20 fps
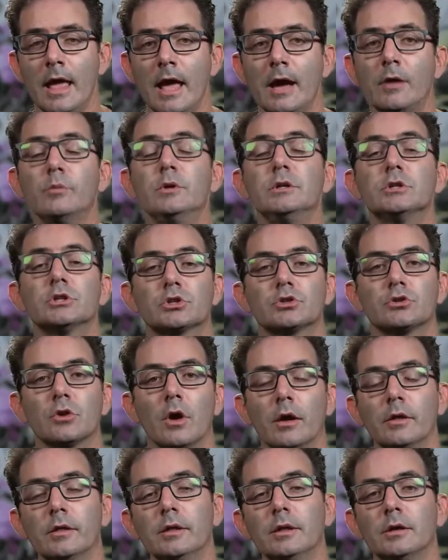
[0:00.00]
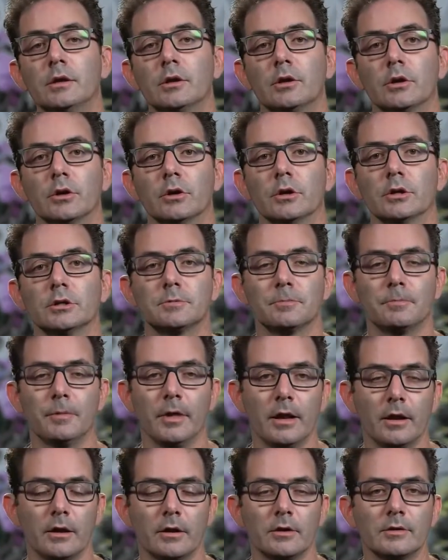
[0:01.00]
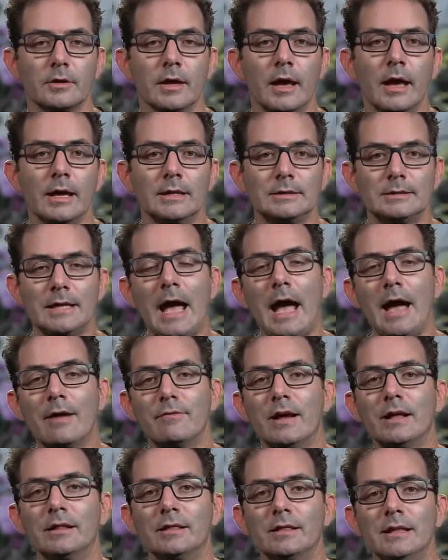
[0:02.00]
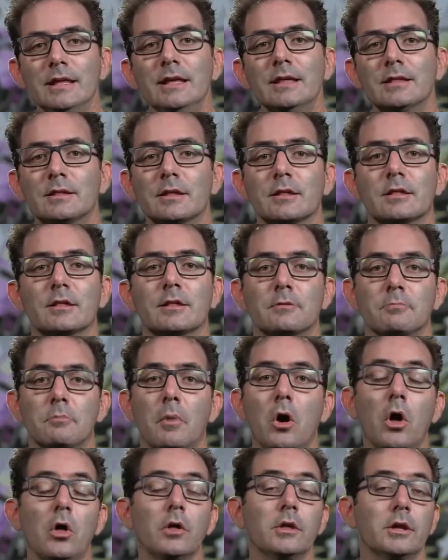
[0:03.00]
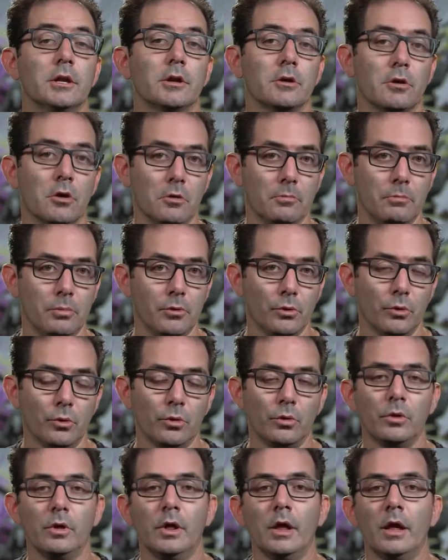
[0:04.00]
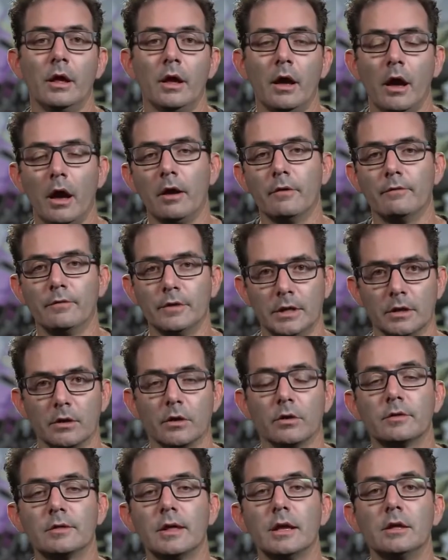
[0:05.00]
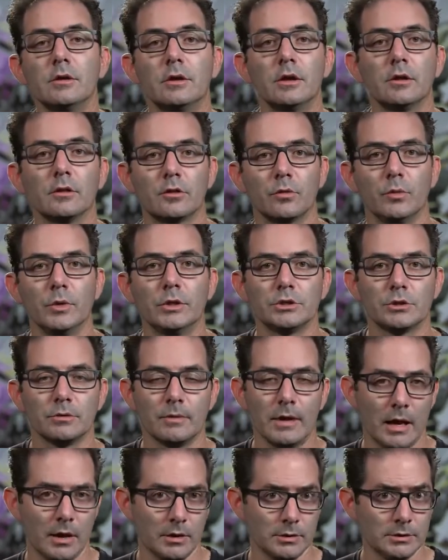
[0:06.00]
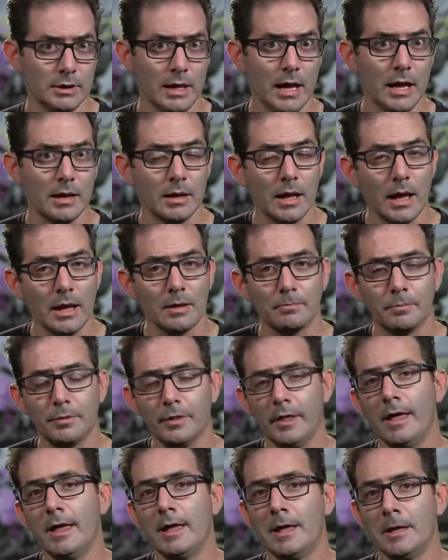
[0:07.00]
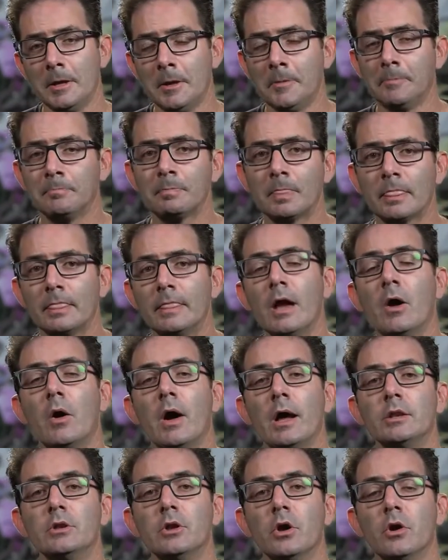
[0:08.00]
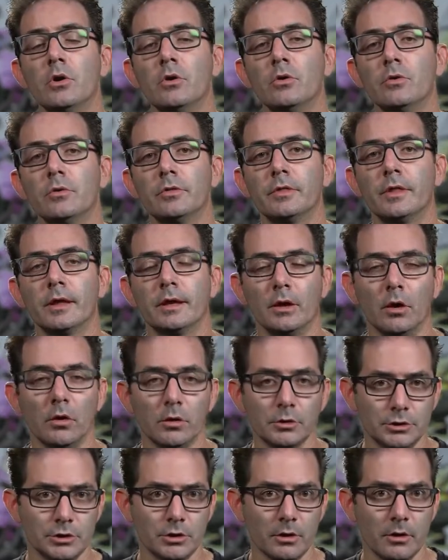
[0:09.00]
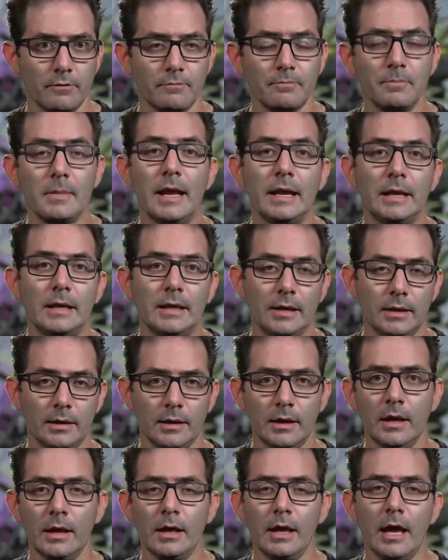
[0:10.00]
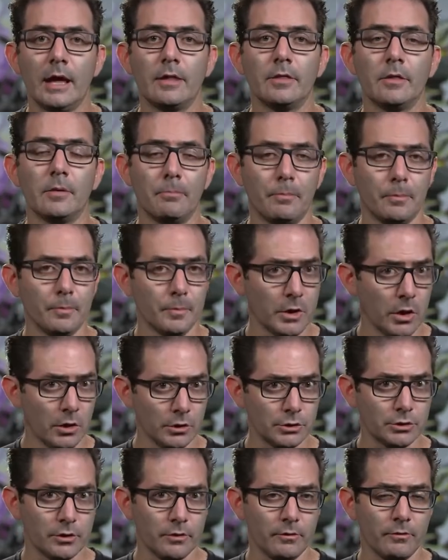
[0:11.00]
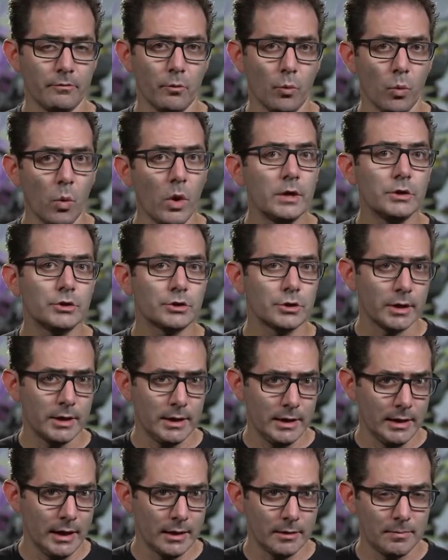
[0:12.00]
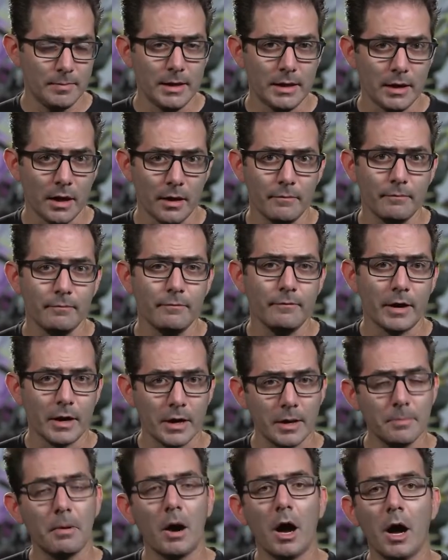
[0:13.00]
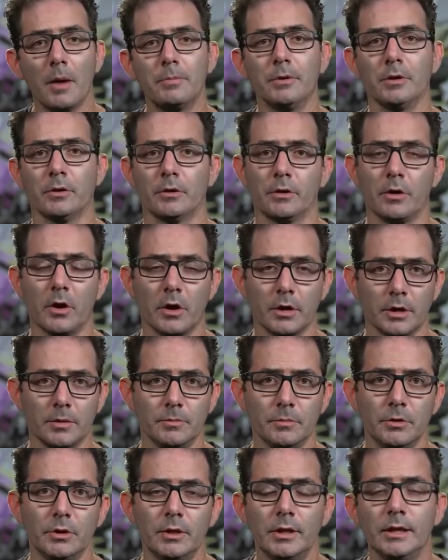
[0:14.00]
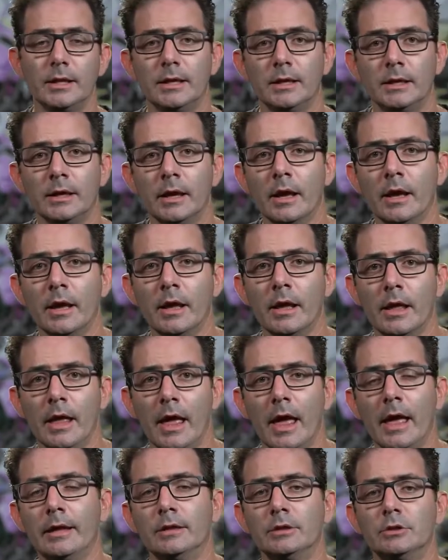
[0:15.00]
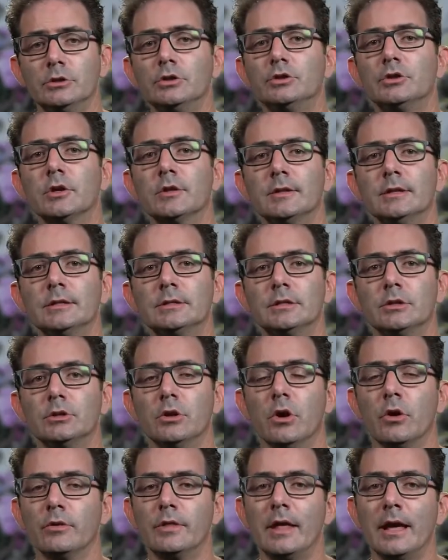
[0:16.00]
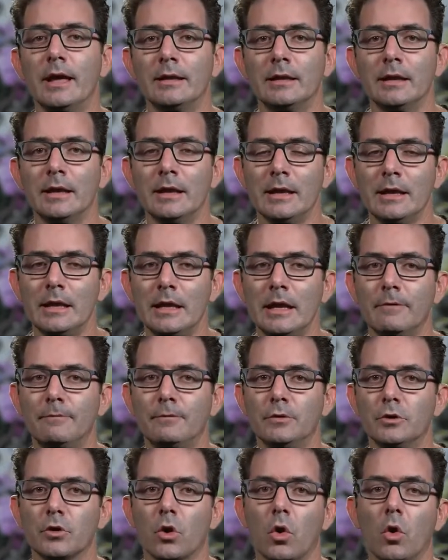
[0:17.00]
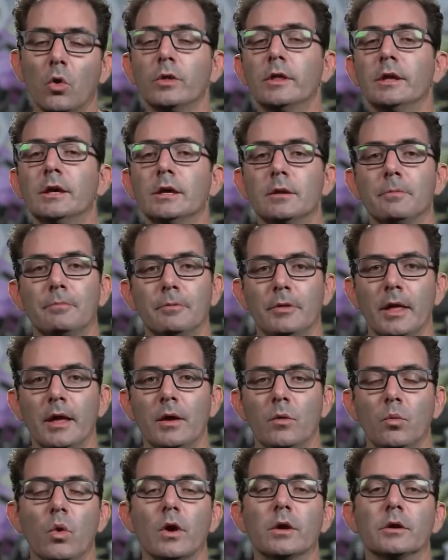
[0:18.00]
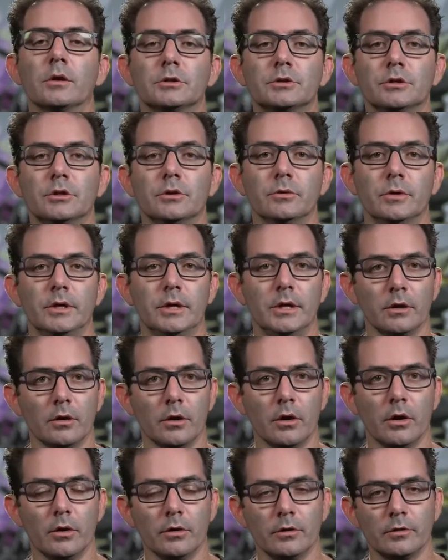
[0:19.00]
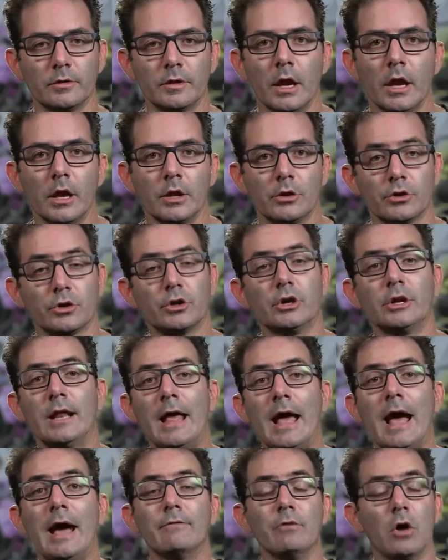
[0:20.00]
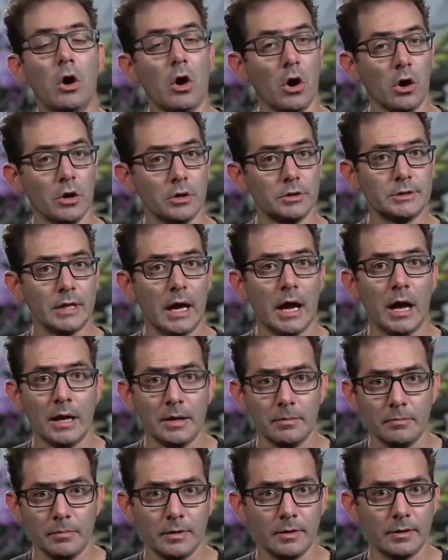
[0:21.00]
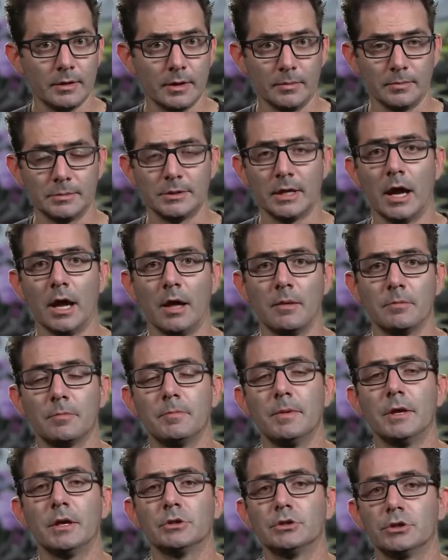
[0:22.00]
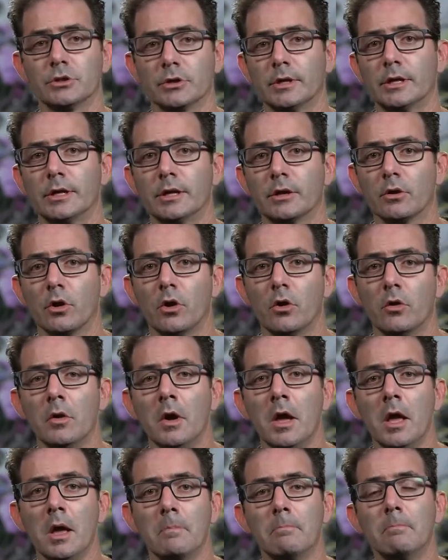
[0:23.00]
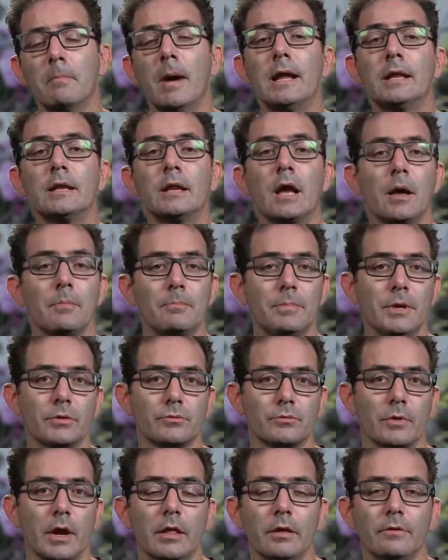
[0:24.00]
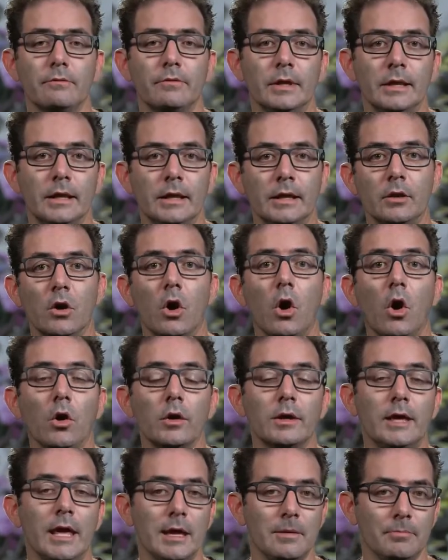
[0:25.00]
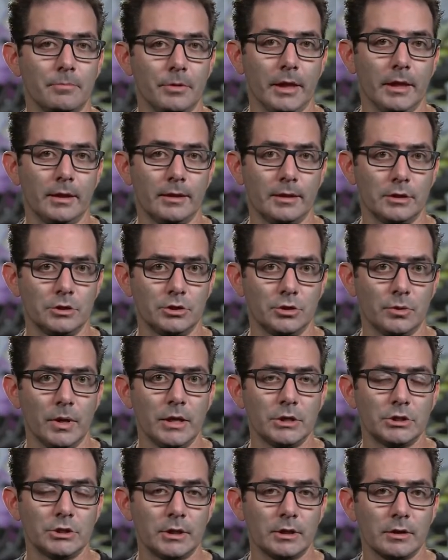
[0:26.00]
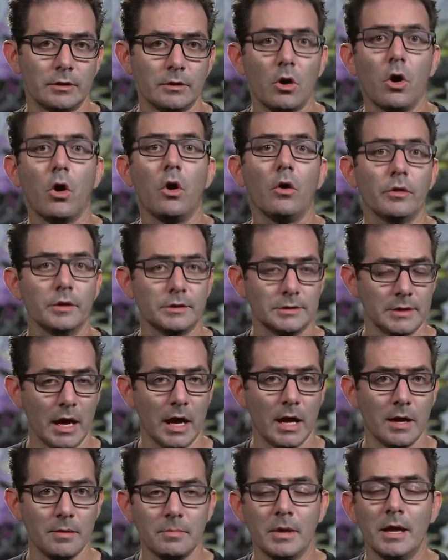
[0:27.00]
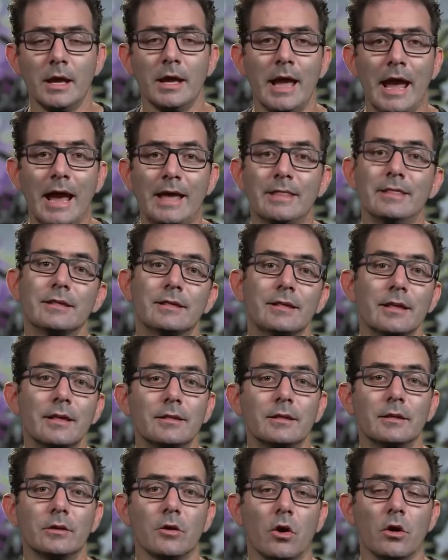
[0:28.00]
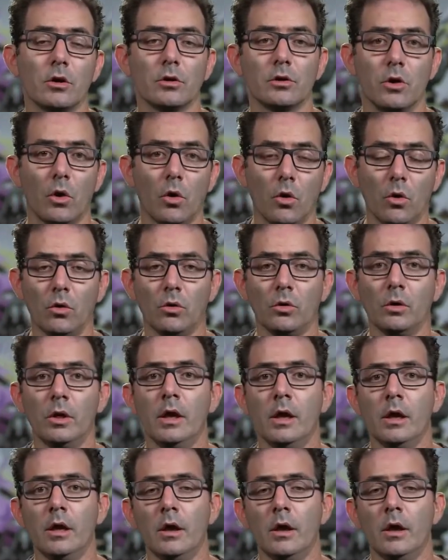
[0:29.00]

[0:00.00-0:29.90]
And we strongly encourage players to have at least a small hero pool of heroes that you can switch around and play. Now, I know the culture of maining and the culture of one-tricking has become very popular in our community, and you just need to know that if you're only going to play one or two heroes, you're going to have a hard time sometimes because your hero might not be relevant in all gameplay situations all the time. And this isn't our goal.